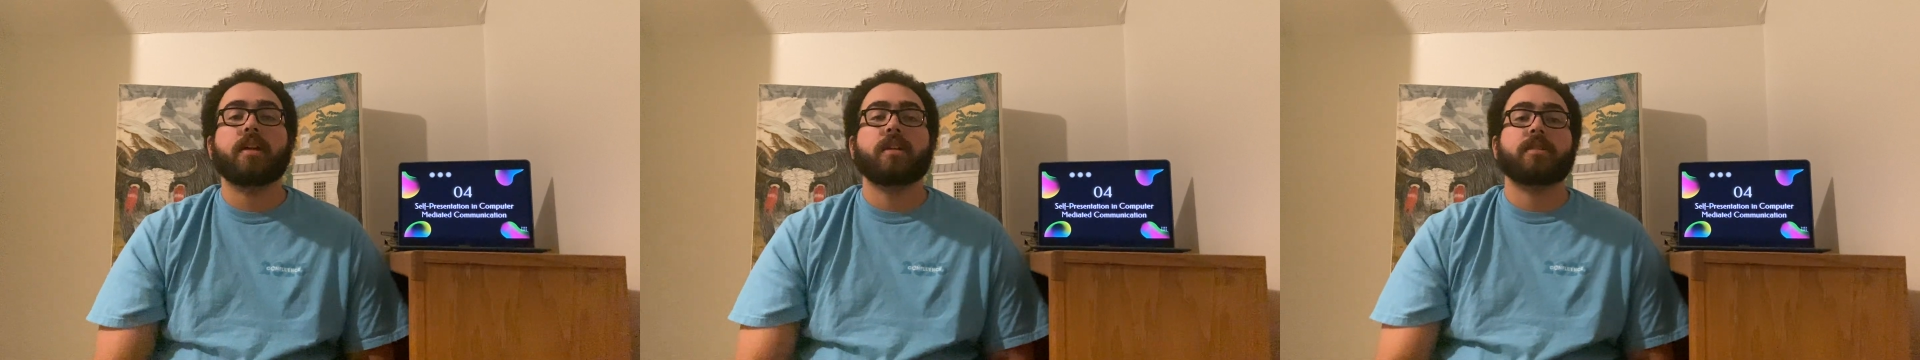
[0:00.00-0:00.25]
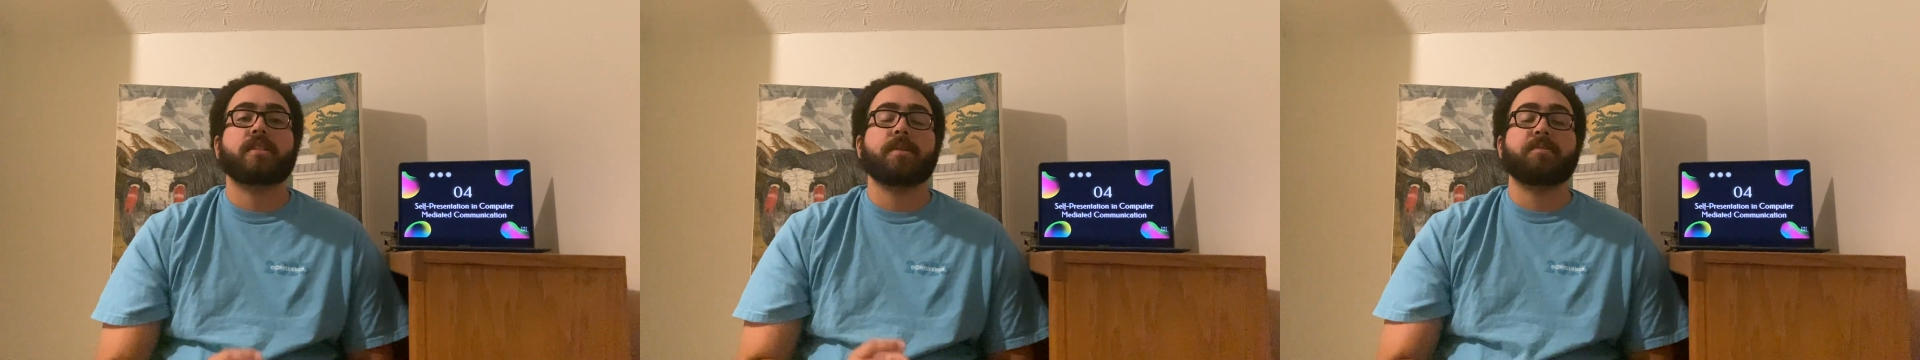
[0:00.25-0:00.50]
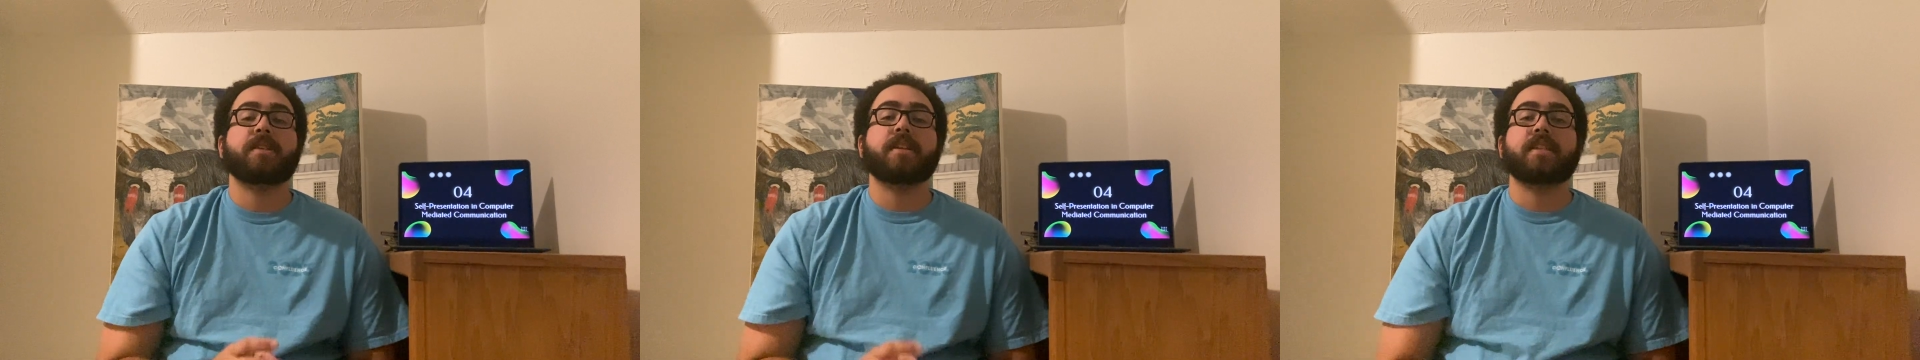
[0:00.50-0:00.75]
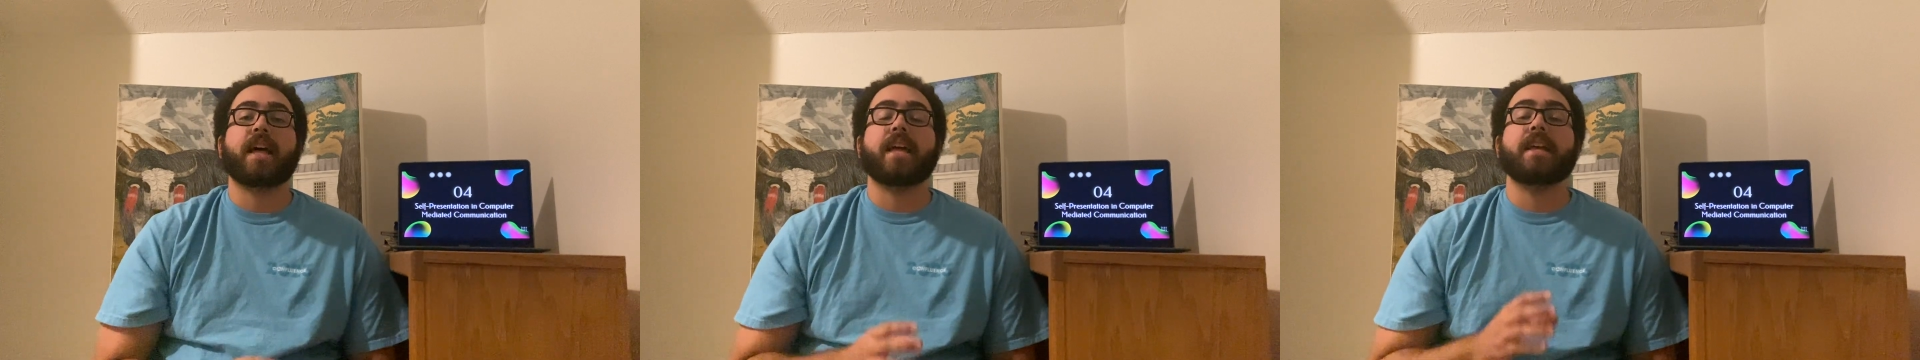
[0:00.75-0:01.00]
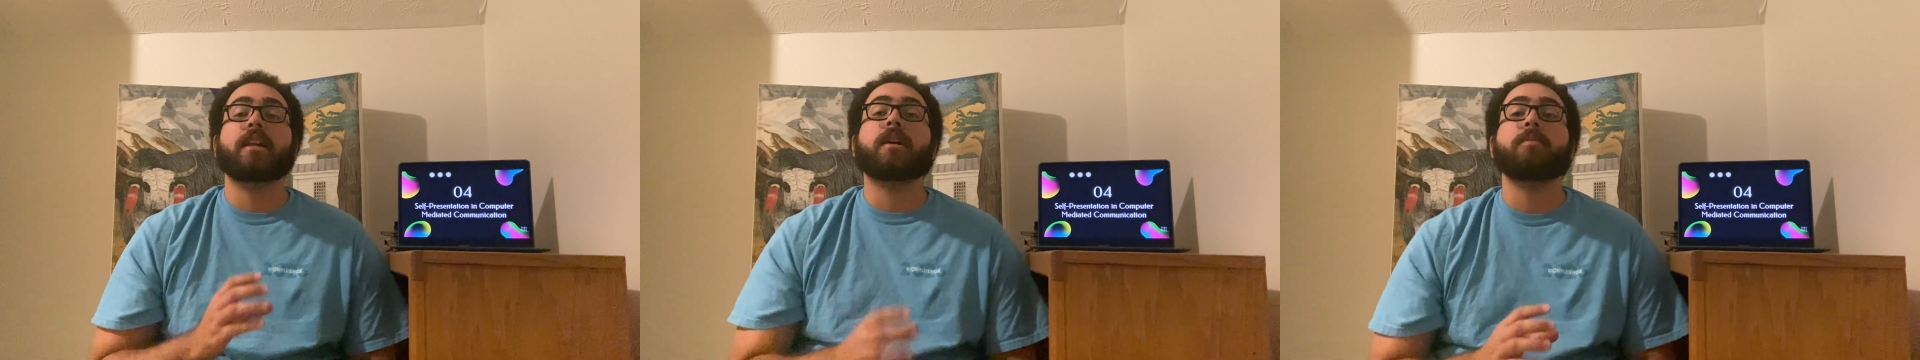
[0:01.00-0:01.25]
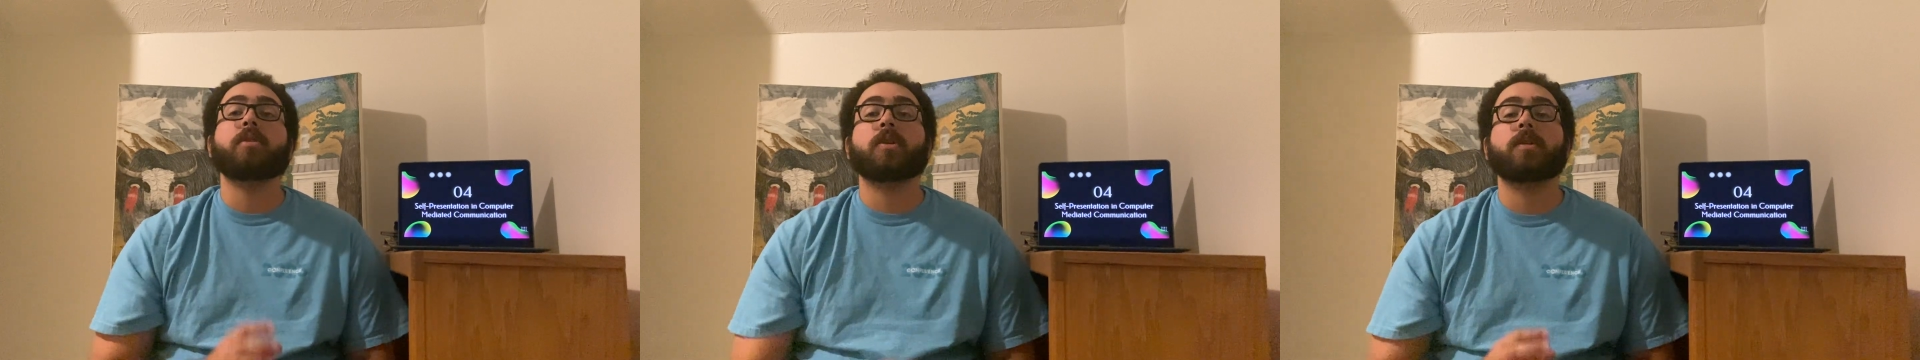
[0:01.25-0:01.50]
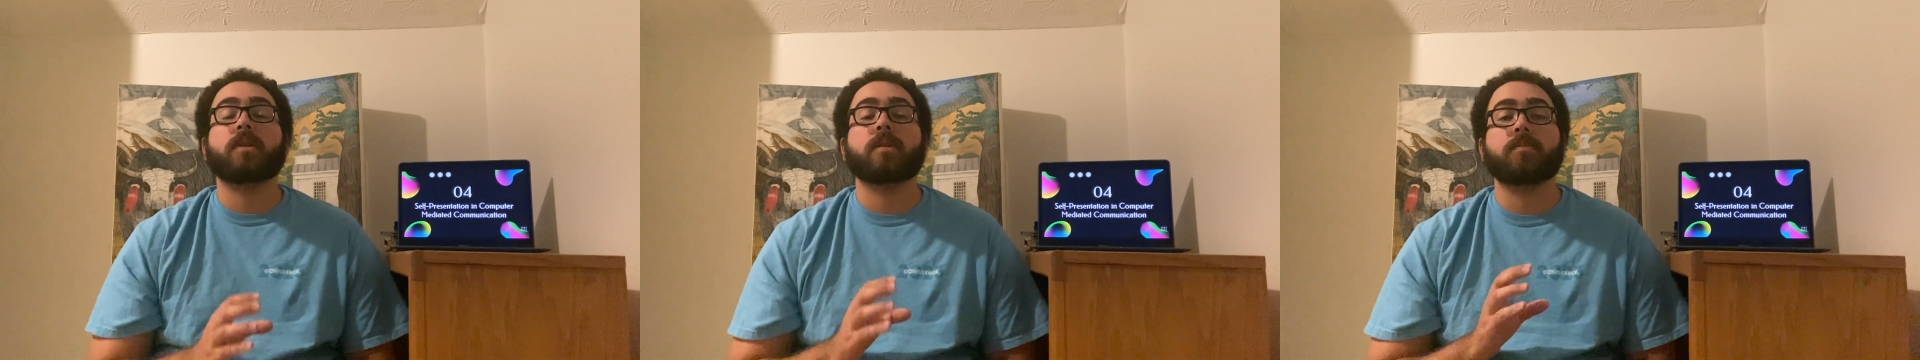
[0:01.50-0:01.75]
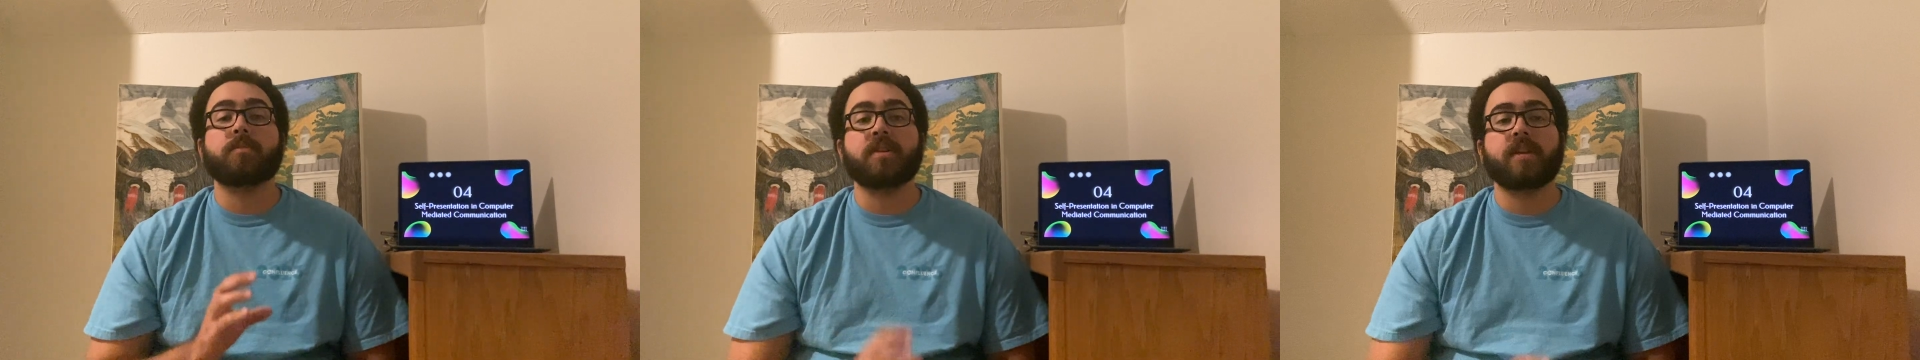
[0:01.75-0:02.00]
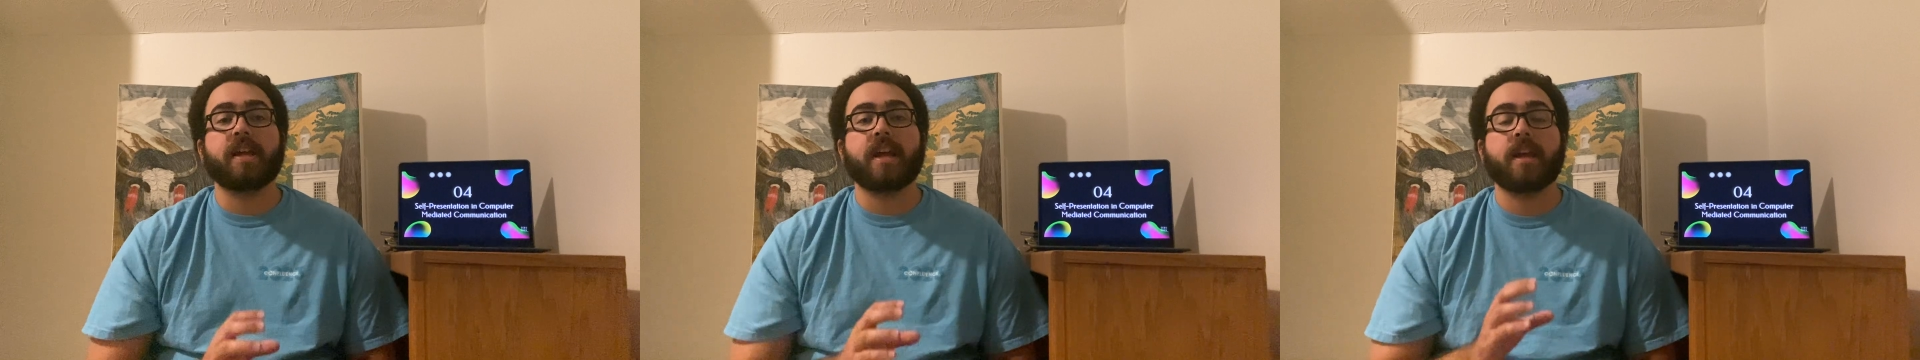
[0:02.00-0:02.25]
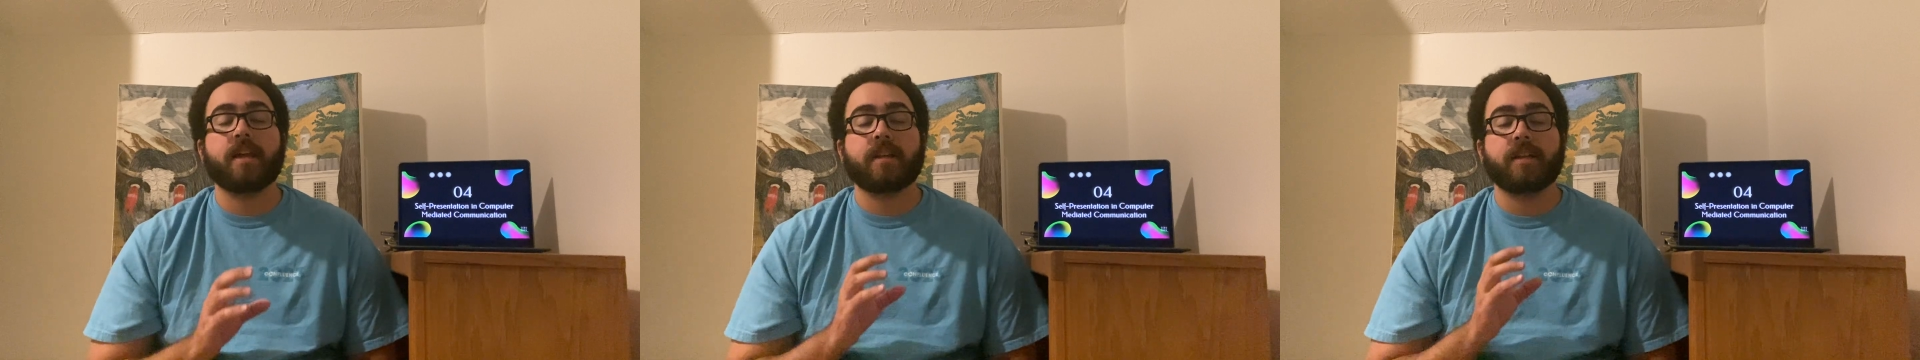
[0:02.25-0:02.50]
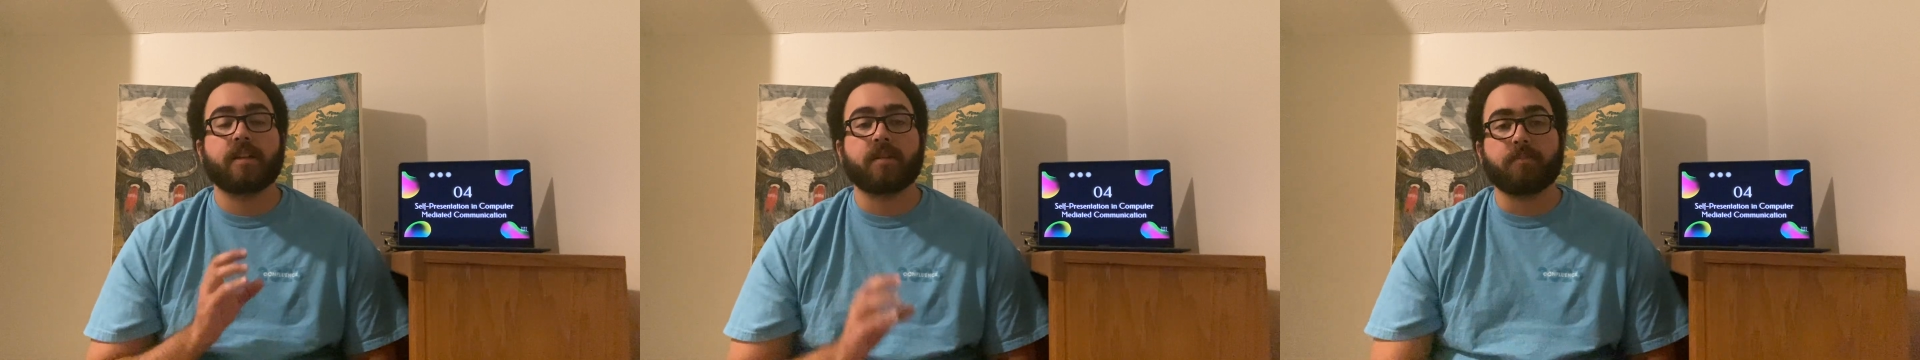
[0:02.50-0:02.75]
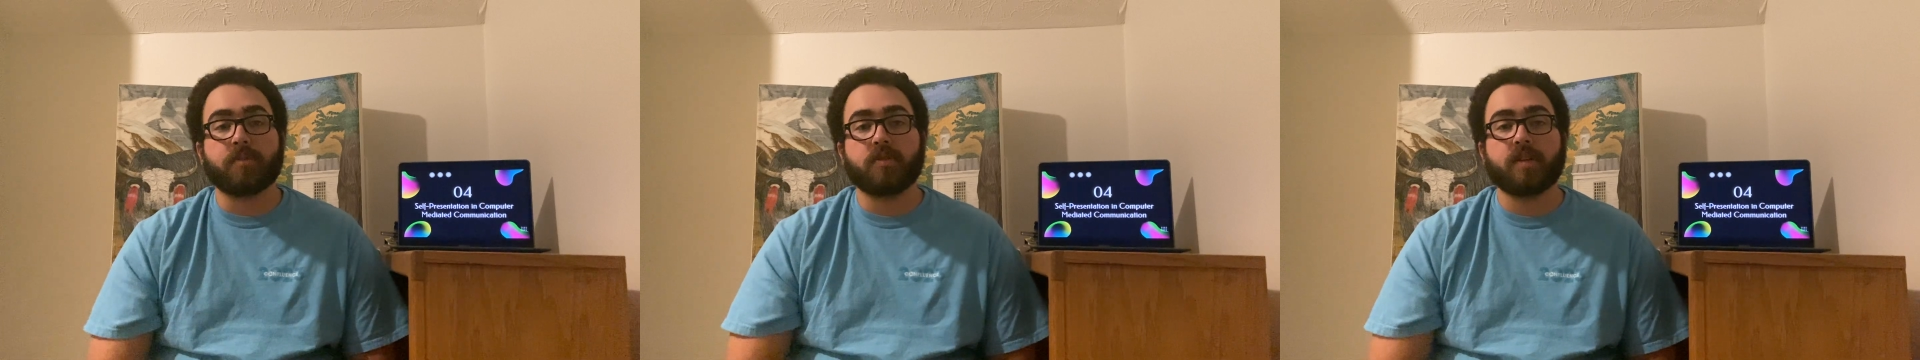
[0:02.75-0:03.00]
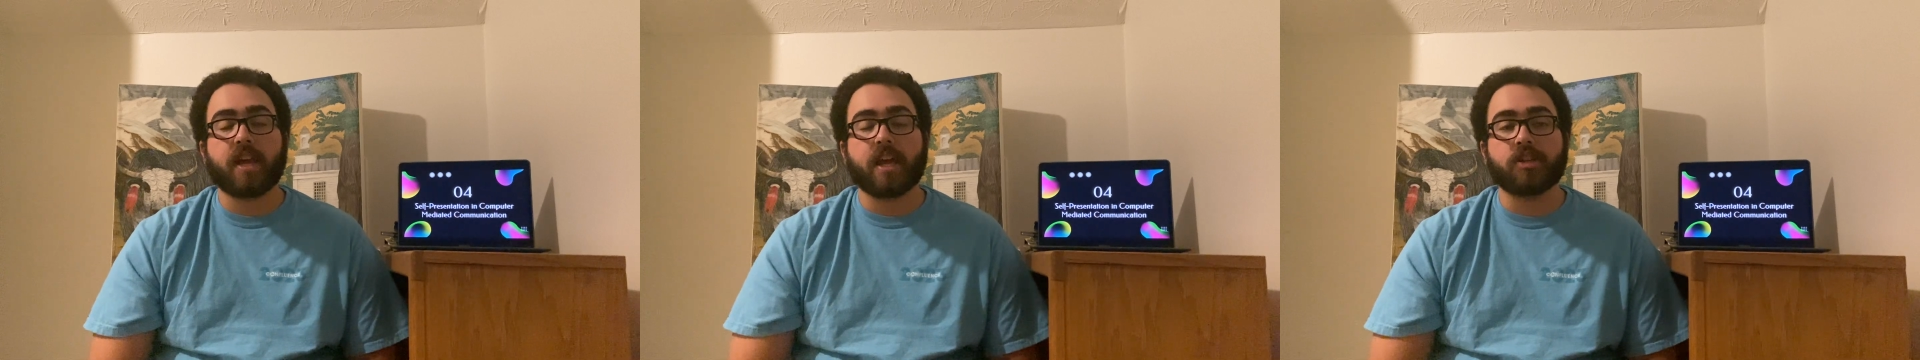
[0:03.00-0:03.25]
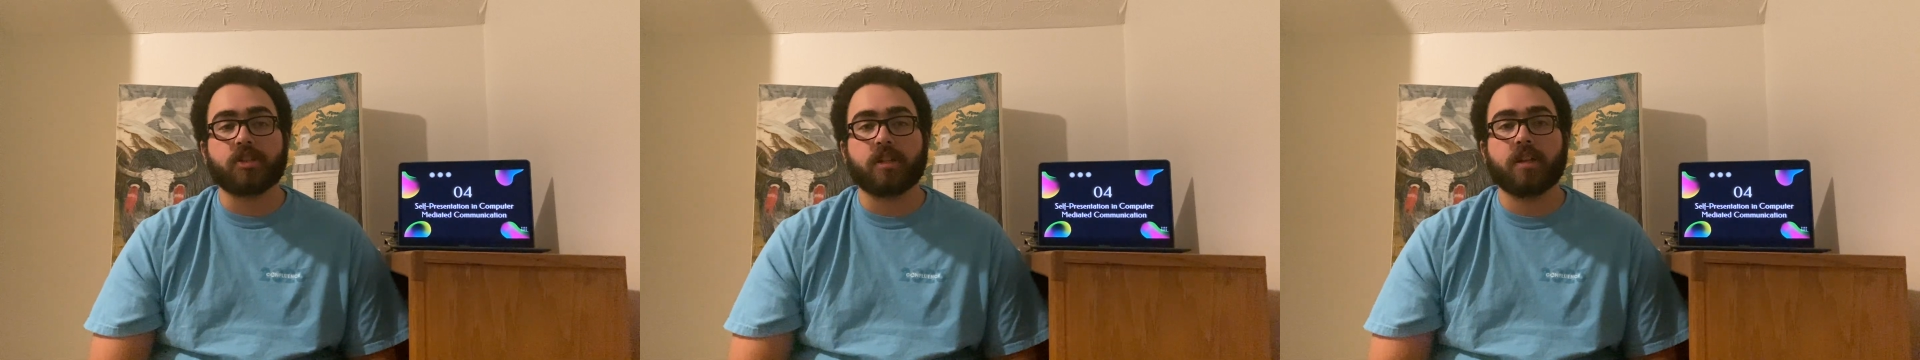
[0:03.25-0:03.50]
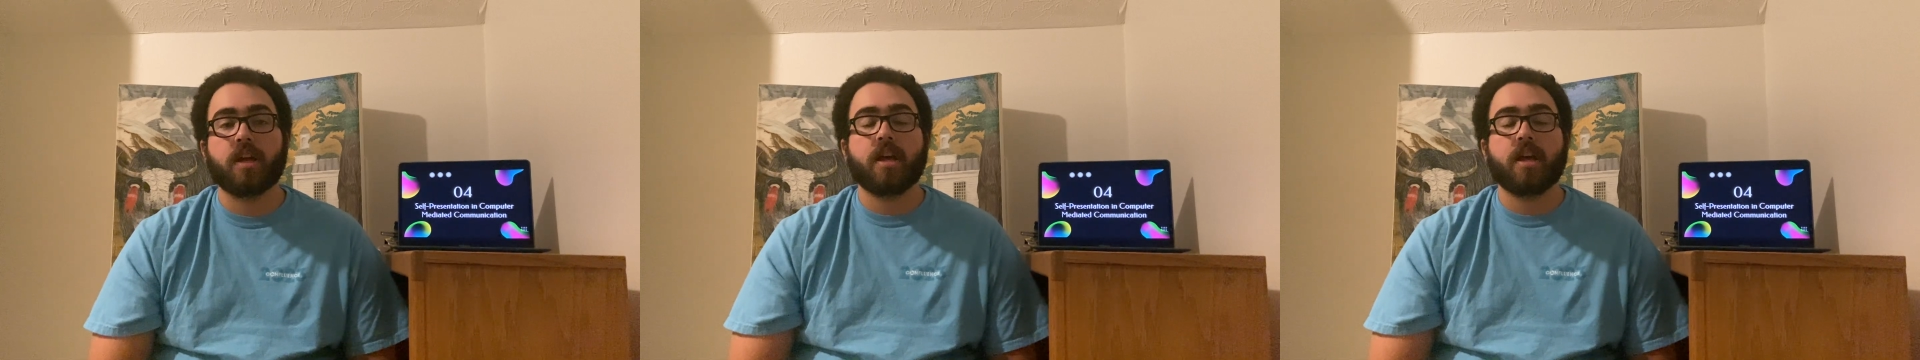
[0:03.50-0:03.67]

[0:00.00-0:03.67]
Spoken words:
SIP says that in computer-mediated communication,